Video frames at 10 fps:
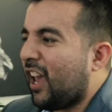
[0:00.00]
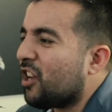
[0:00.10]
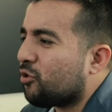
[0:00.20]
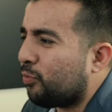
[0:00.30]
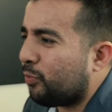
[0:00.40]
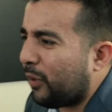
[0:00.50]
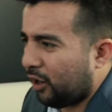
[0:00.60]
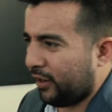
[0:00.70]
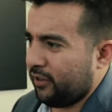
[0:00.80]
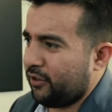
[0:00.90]
Cash
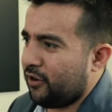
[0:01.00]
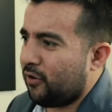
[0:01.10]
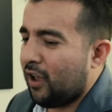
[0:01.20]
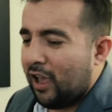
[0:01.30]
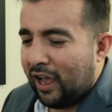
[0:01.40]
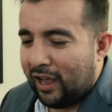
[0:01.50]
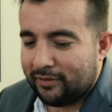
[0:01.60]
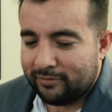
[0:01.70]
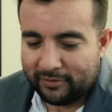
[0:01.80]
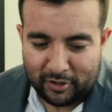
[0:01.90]
Barrett, you know?
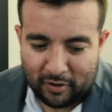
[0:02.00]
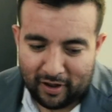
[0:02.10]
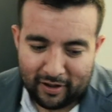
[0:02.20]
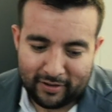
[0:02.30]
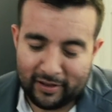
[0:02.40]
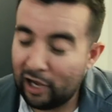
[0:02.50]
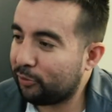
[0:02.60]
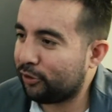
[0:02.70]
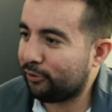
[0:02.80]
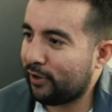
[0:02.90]
I, you know, I
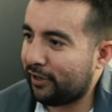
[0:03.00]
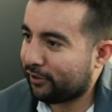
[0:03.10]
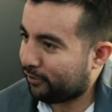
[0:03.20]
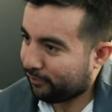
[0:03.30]
helped her write her